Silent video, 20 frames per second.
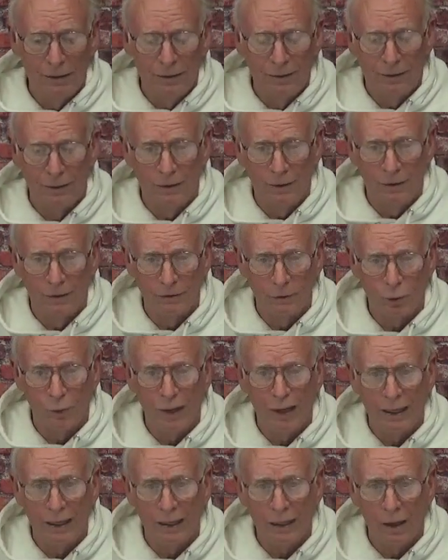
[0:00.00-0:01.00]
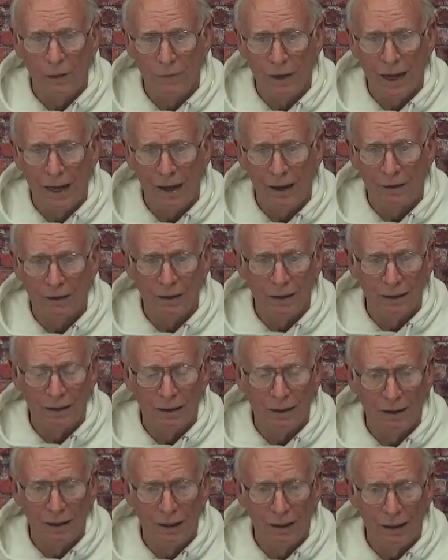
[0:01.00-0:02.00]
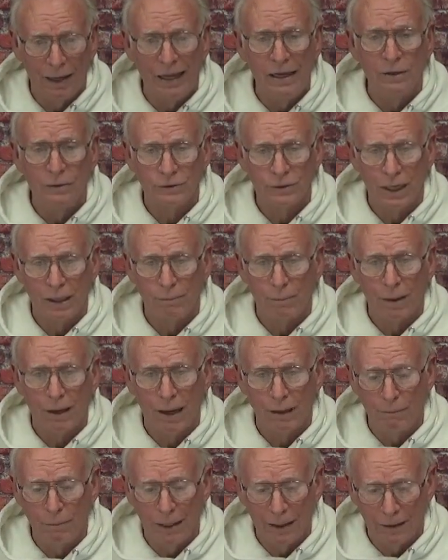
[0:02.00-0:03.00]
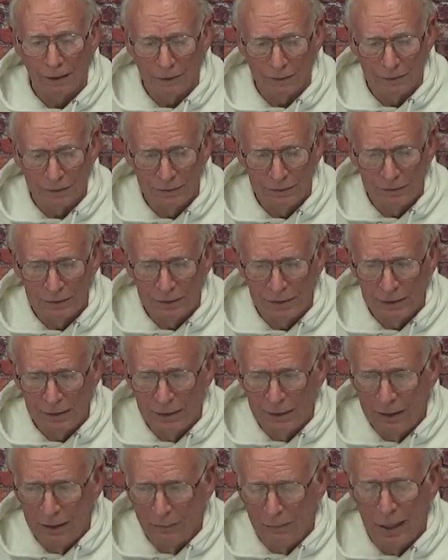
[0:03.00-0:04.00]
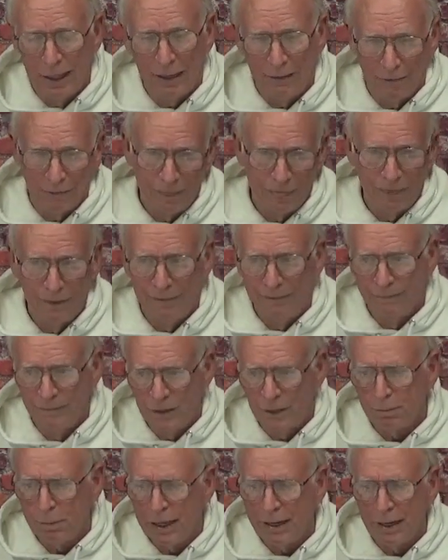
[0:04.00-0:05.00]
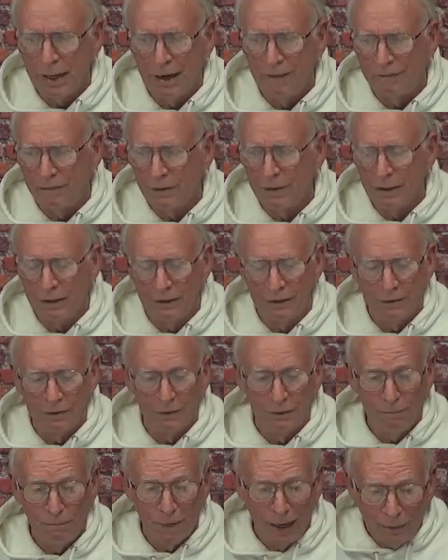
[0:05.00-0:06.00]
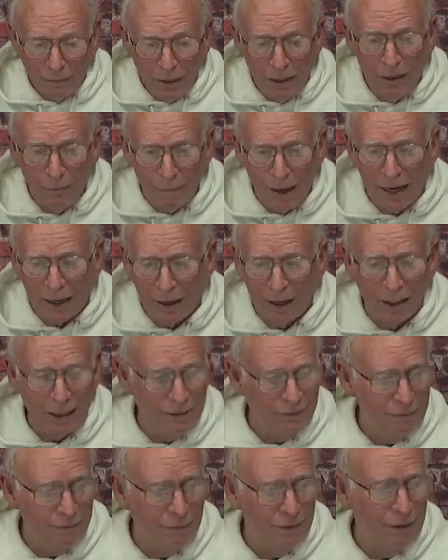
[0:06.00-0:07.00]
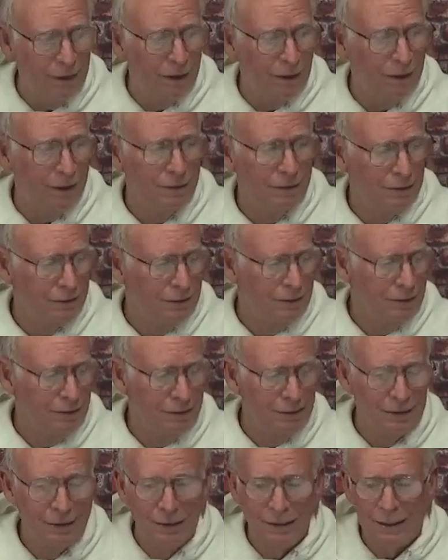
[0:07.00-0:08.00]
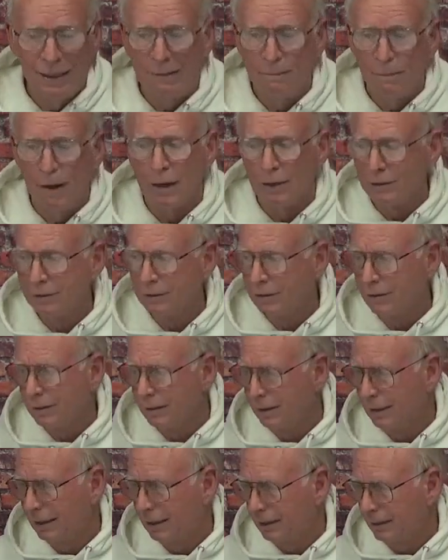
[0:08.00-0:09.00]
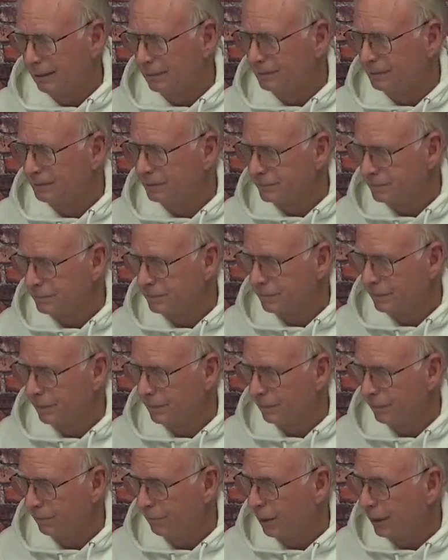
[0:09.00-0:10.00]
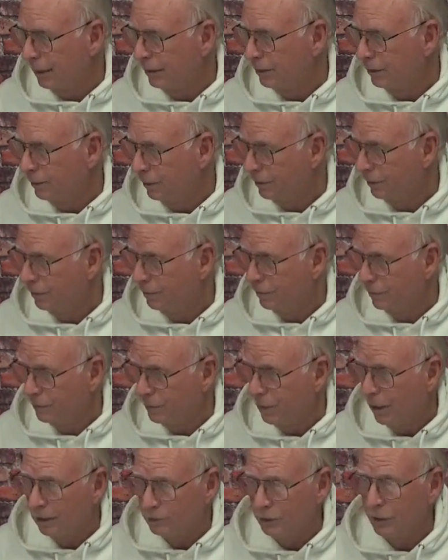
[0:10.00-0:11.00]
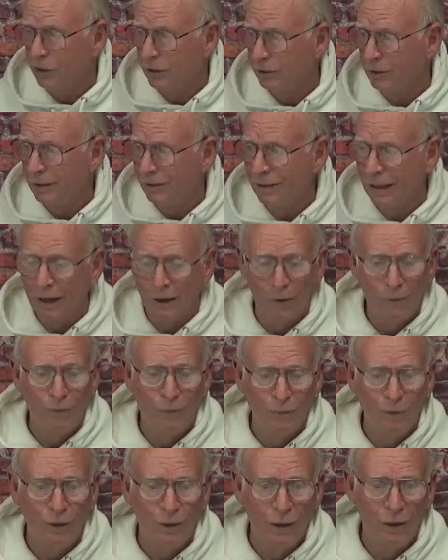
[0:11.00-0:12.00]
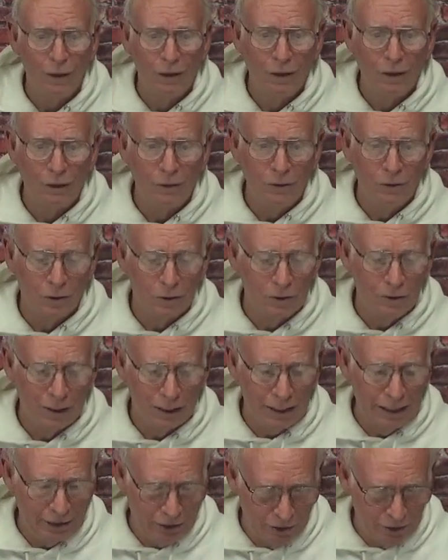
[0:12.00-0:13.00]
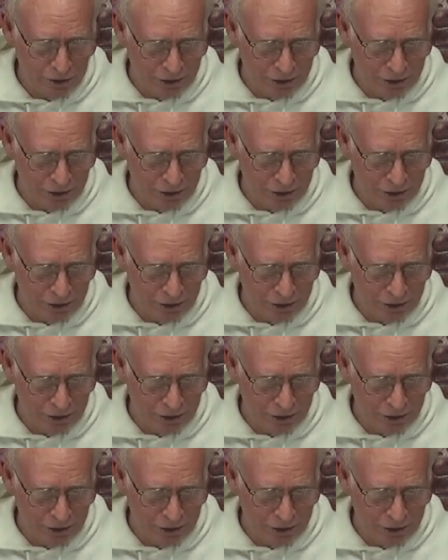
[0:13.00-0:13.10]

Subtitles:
the swelling go down and heals up a lot better. But just be careful, and maybe you might not even get burnt. But I assure you, though, you're going to get your